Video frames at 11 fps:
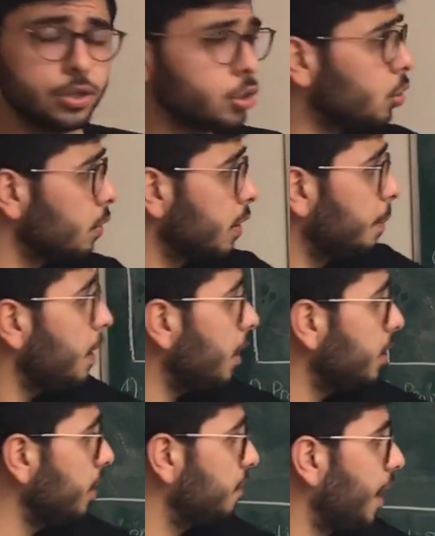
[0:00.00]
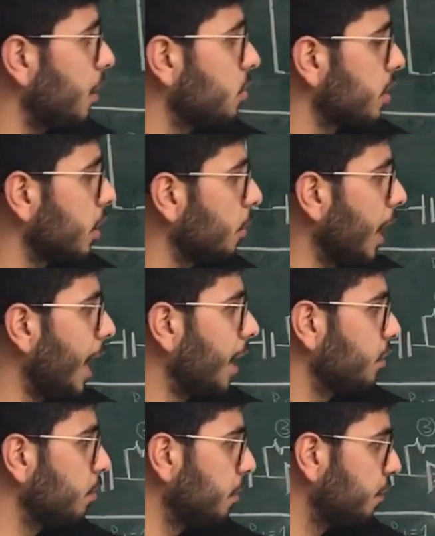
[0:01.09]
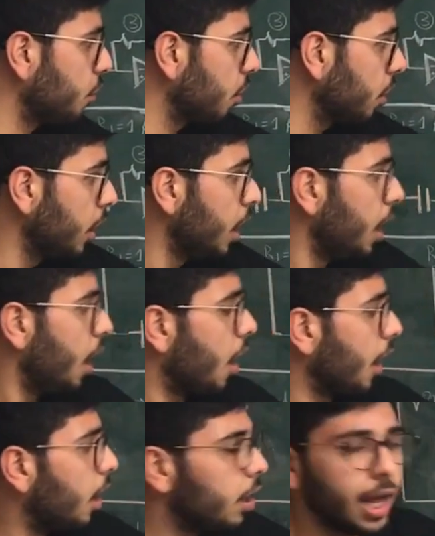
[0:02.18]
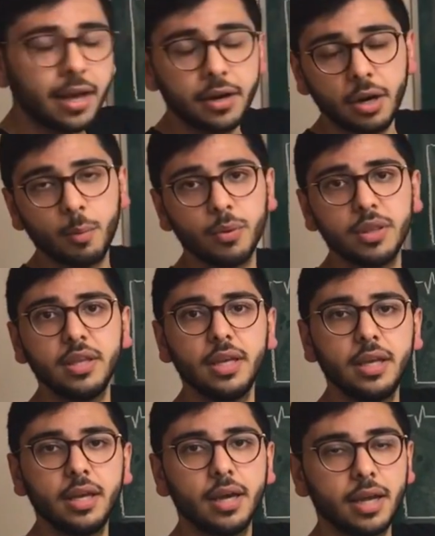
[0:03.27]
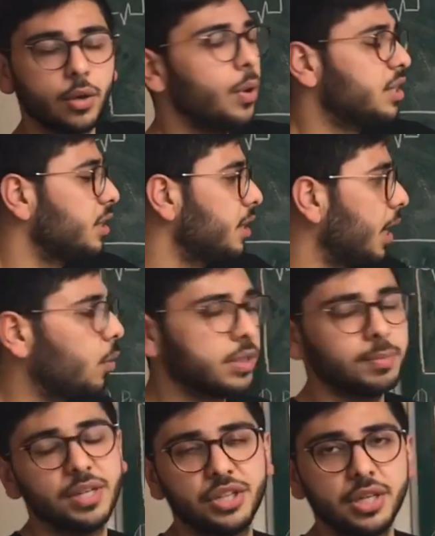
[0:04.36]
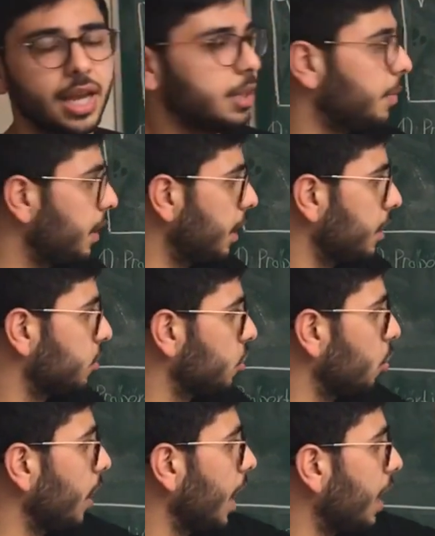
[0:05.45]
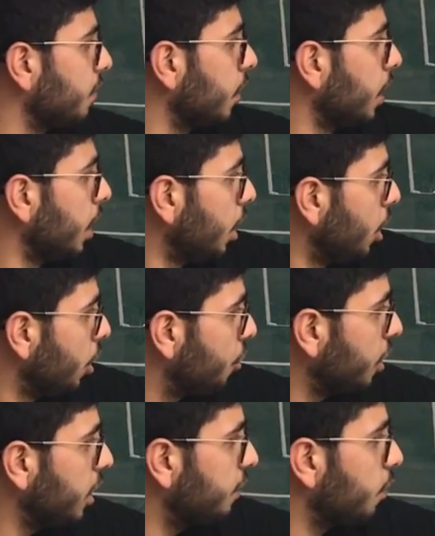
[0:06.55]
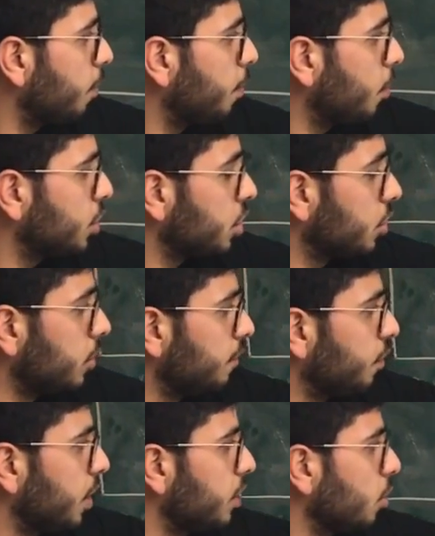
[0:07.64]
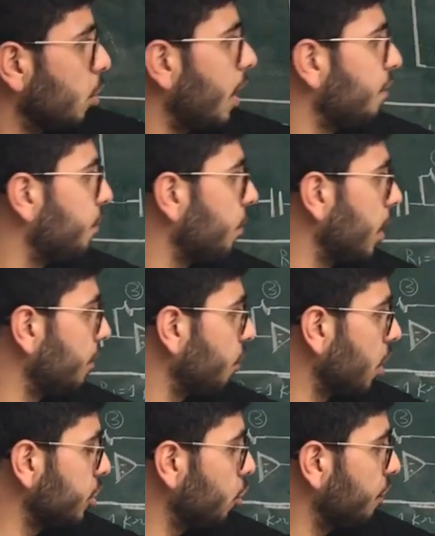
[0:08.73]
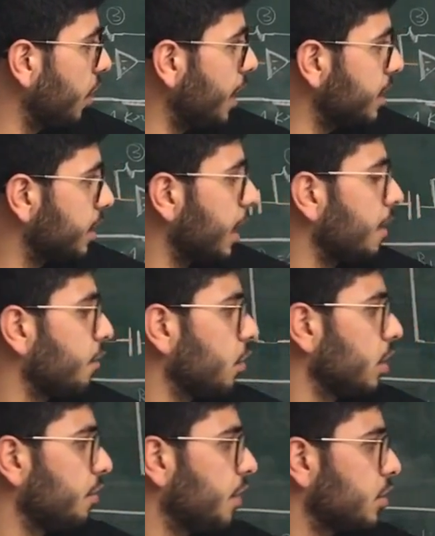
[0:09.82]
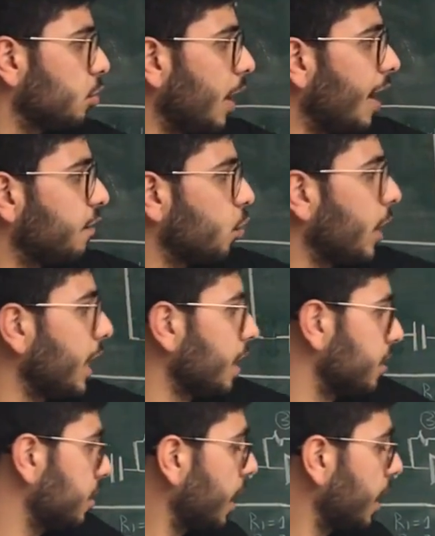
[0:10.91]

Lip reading: So the PID values that we had from before are all added up with the equation that was mentioned at the beginning. So we have 30 for proportional, for the integral we have 400 over s, and for the differential we have 20s.